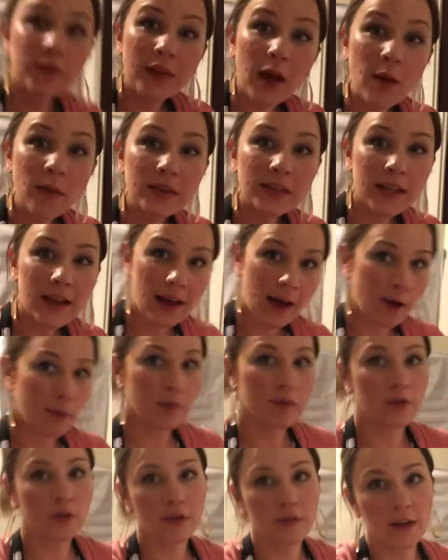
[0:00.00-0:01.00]
if that was a
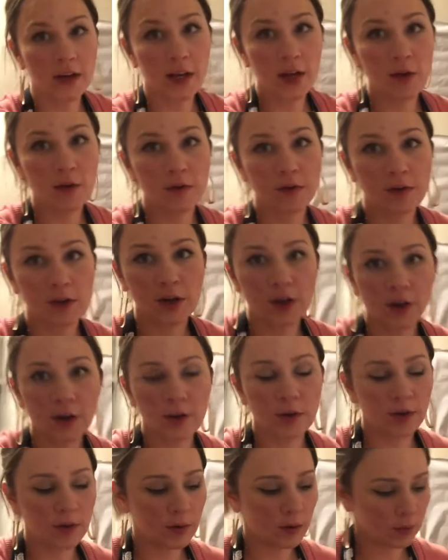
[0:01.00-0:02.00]
helpful video for
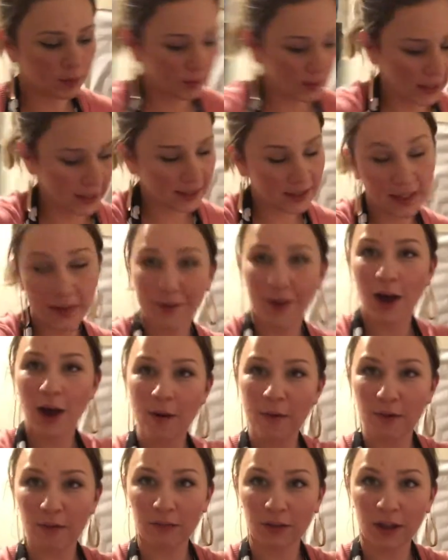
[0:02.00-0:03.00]
you, please leave a
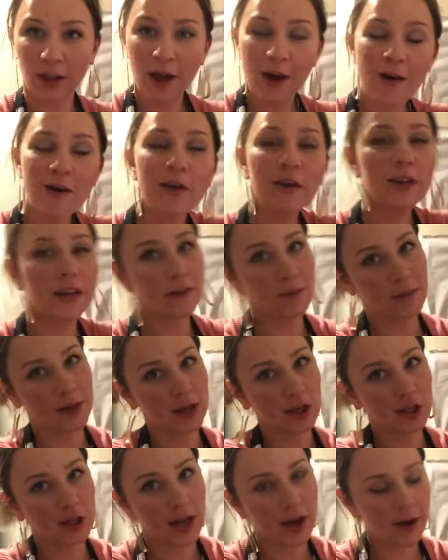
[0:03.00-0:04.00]
comment below and give me
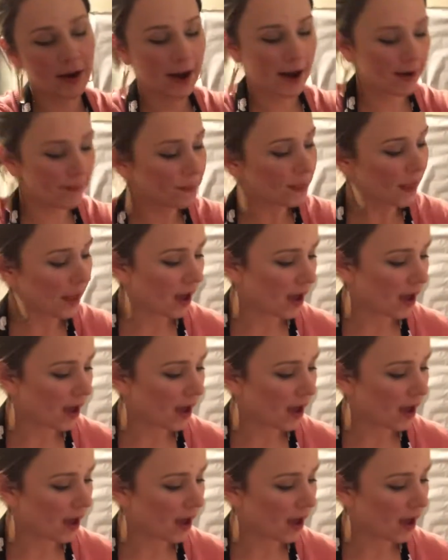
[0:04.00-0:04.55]
a shout out.